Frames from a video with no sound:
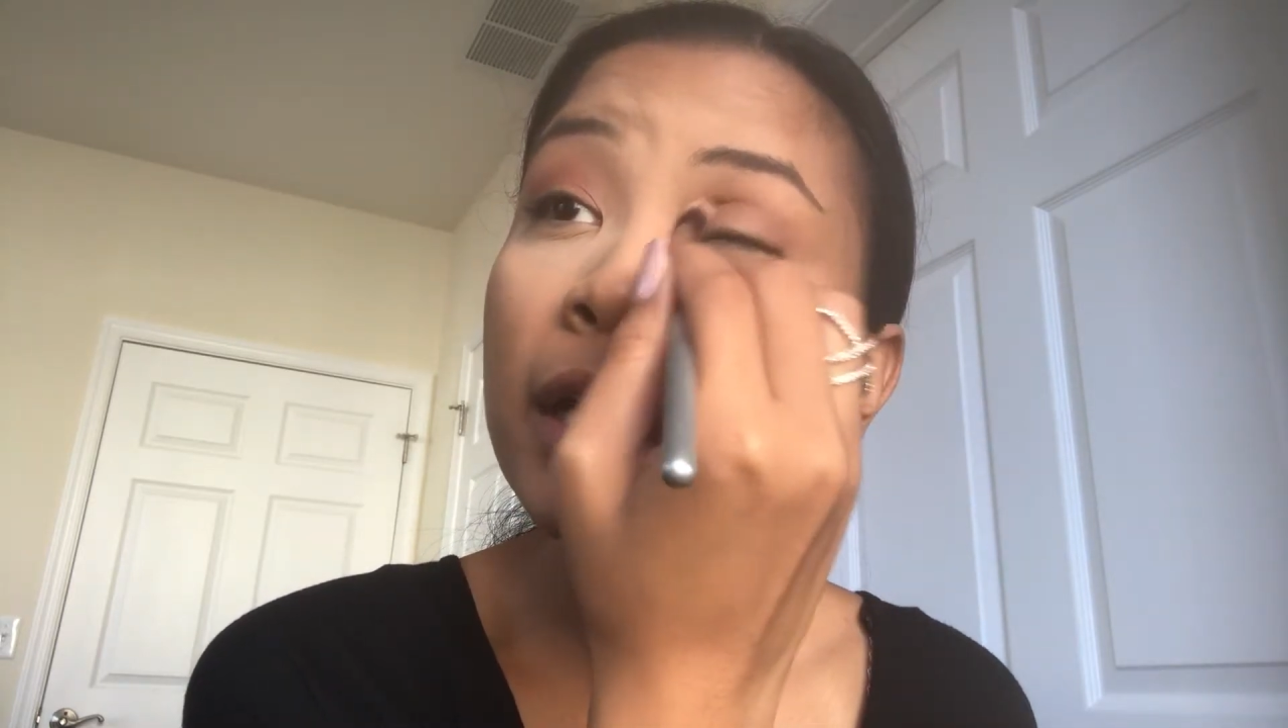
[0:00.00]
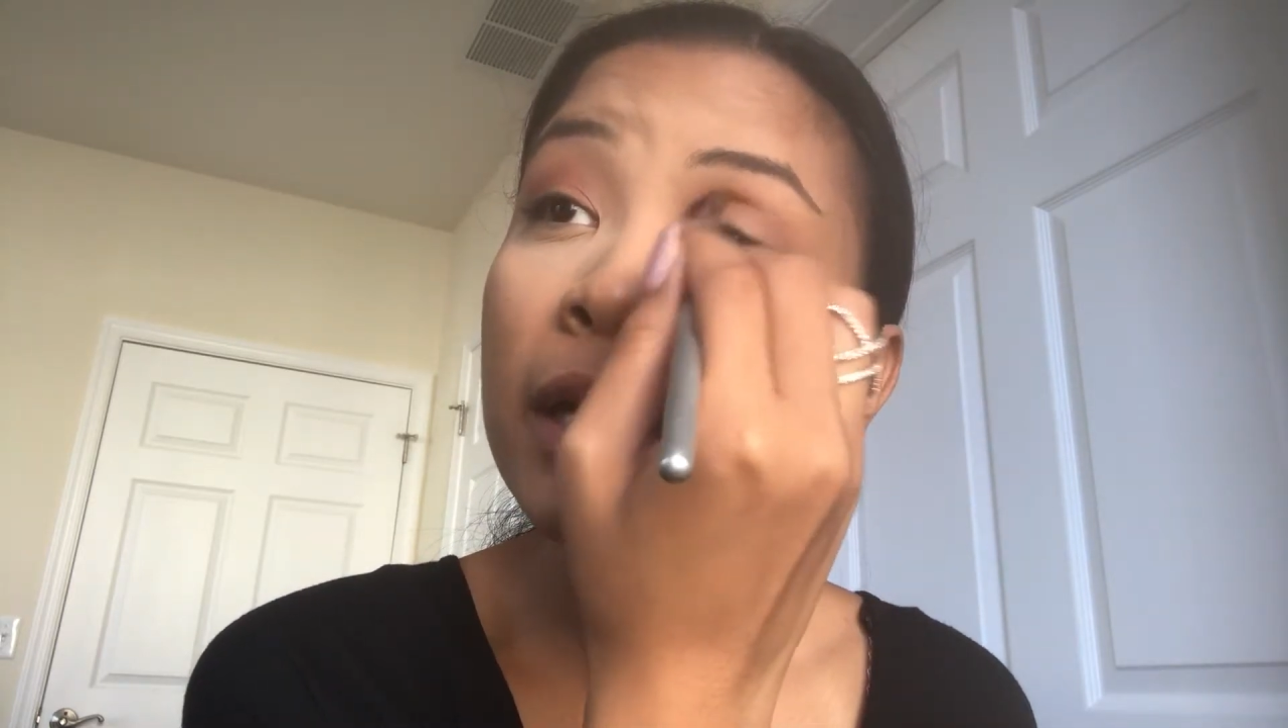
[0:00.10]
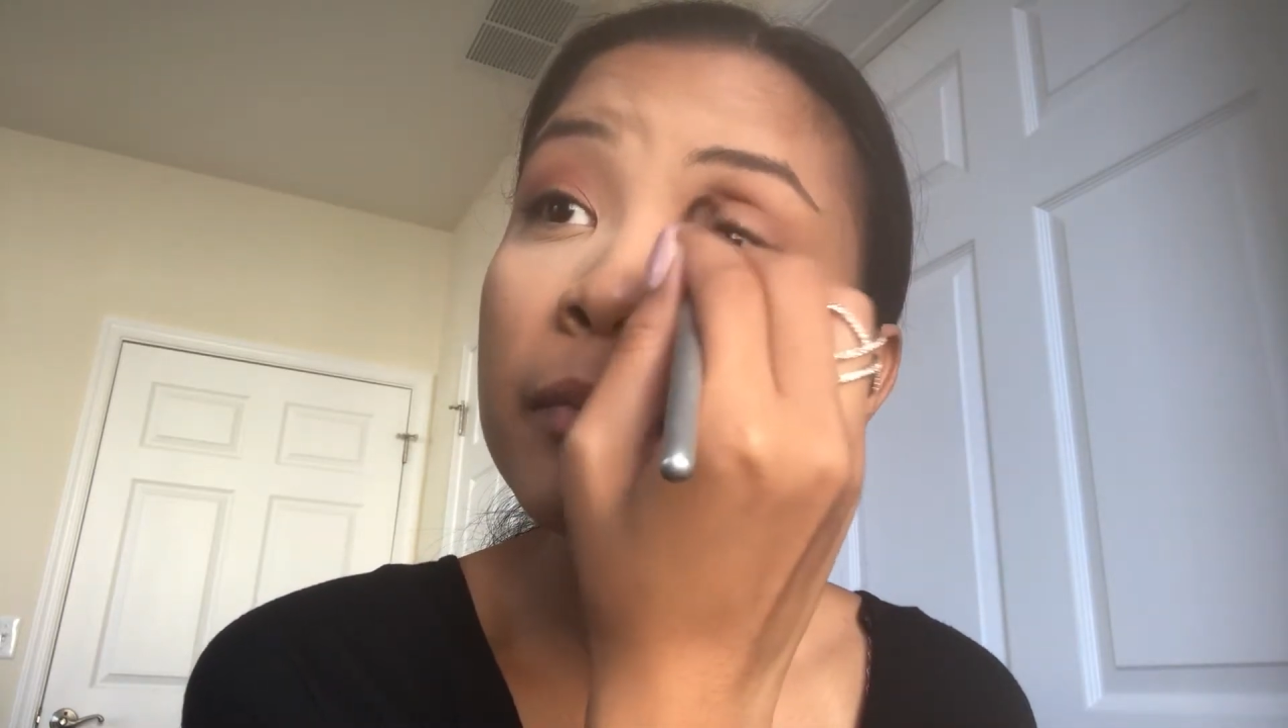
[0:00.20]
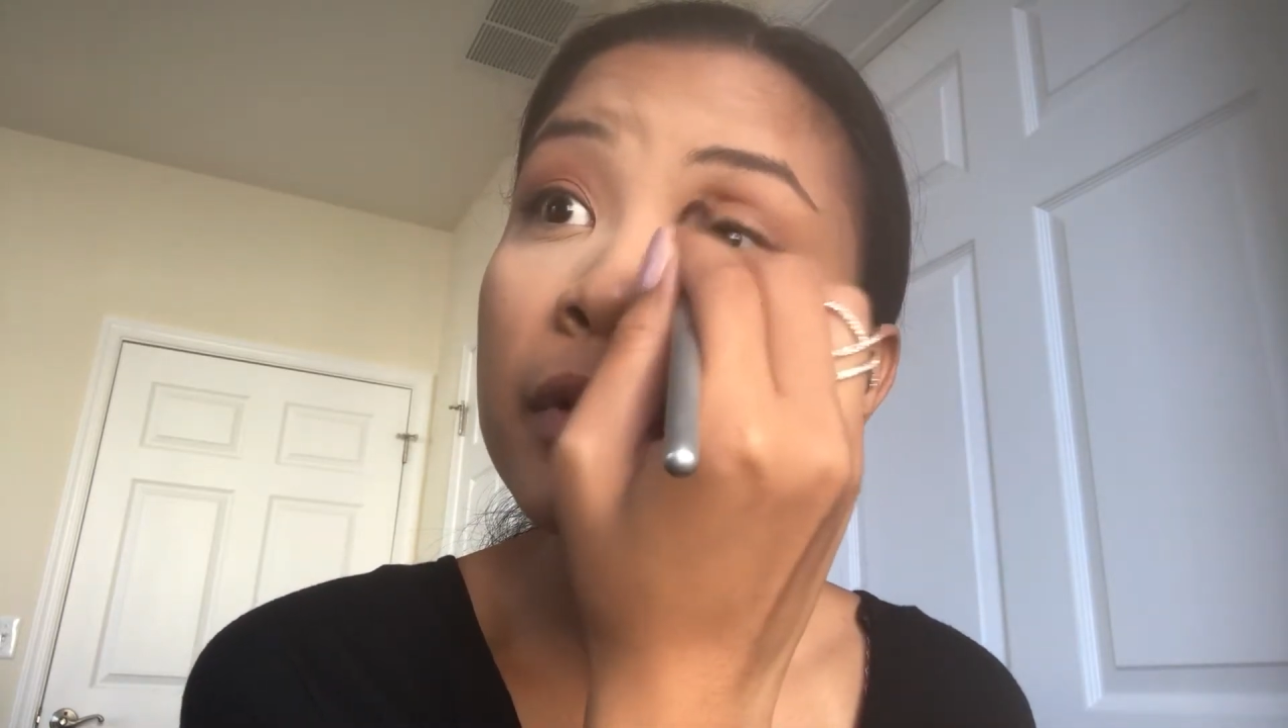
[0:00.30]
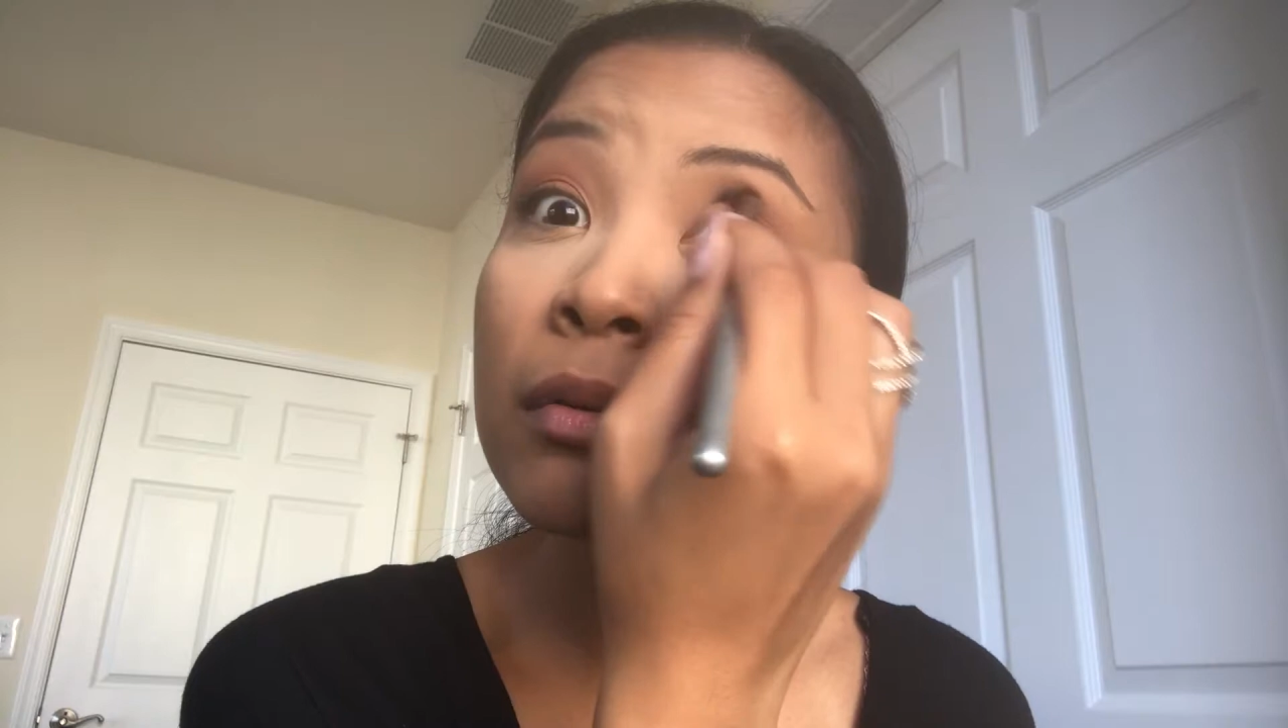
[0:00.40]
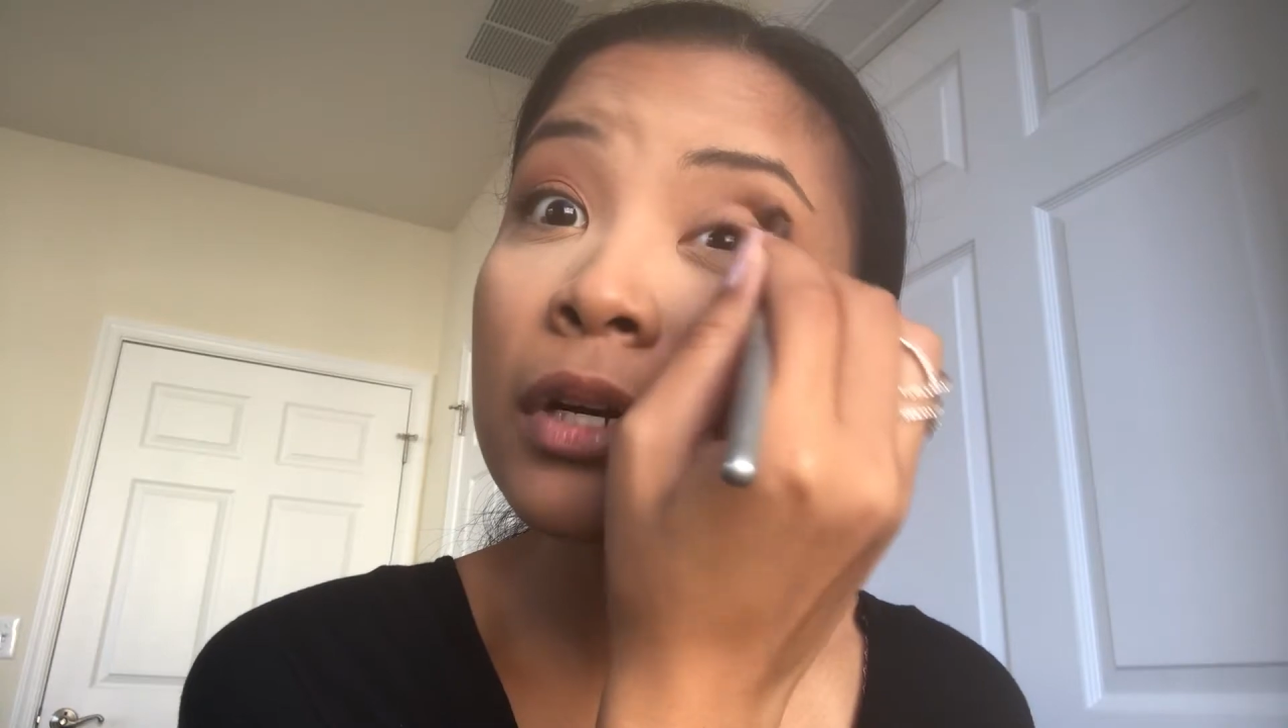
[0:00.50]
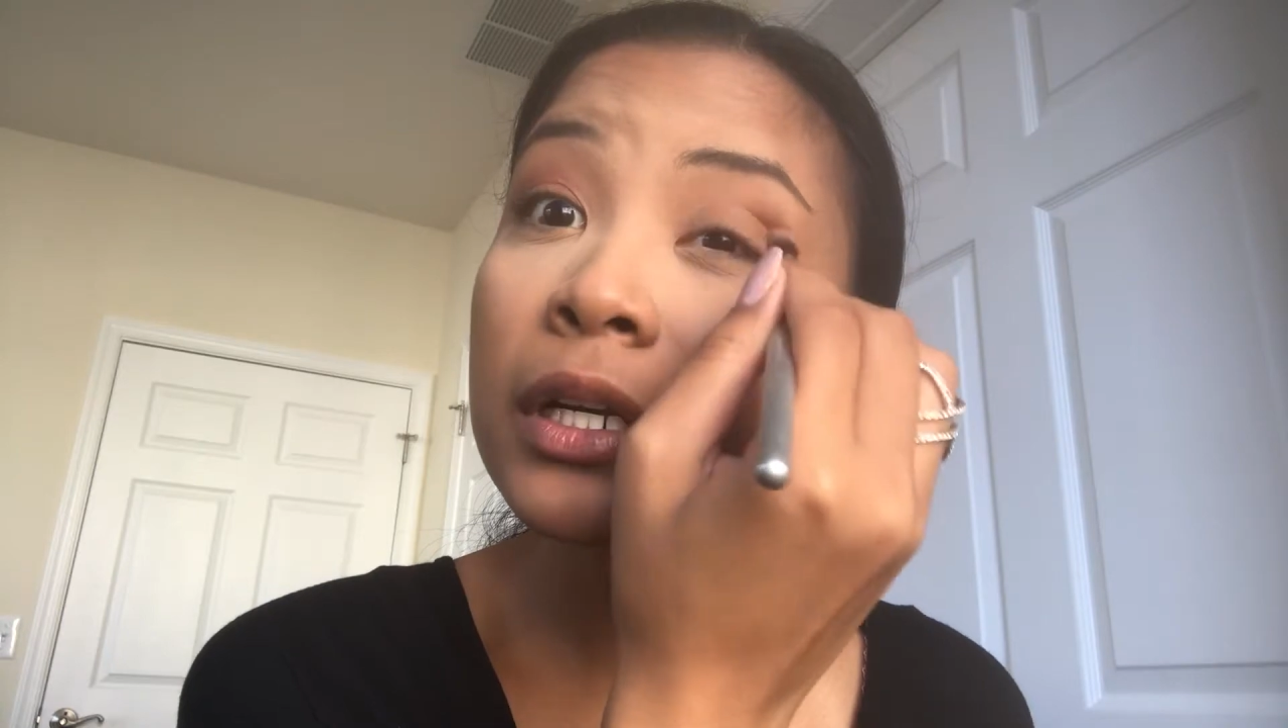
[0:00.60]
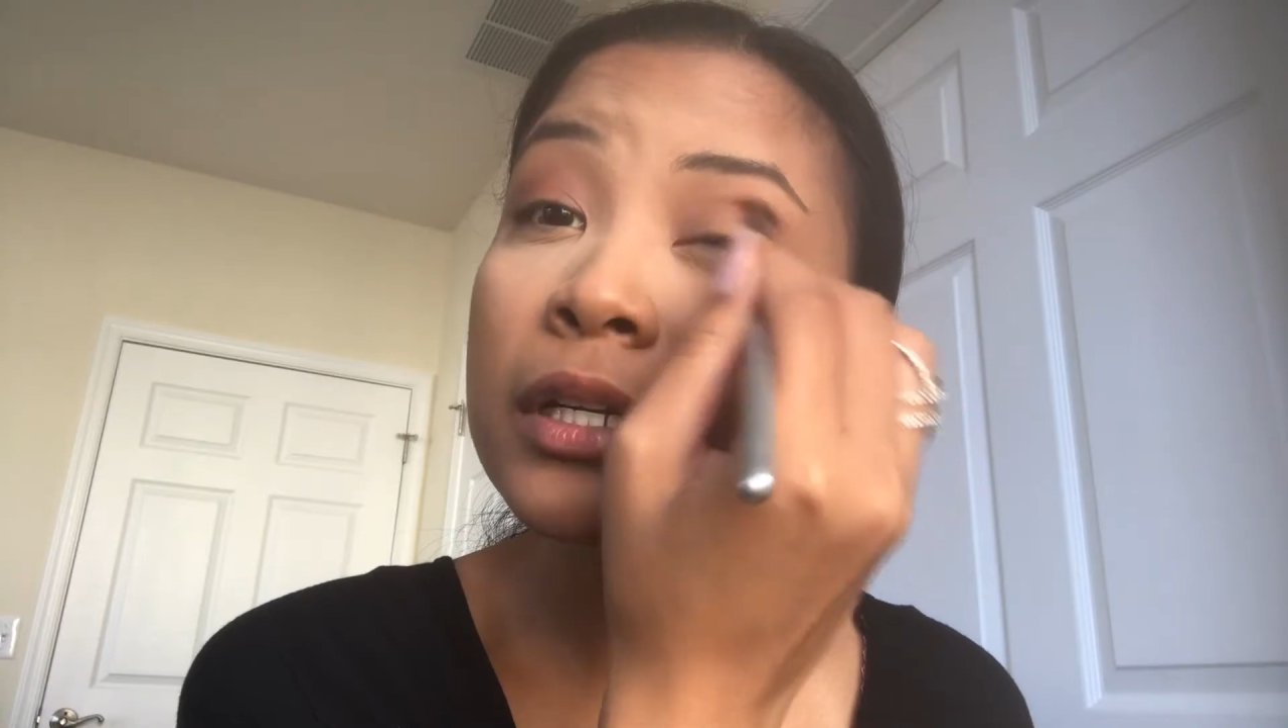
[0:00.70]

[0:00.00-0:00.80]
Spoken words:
I'm like, what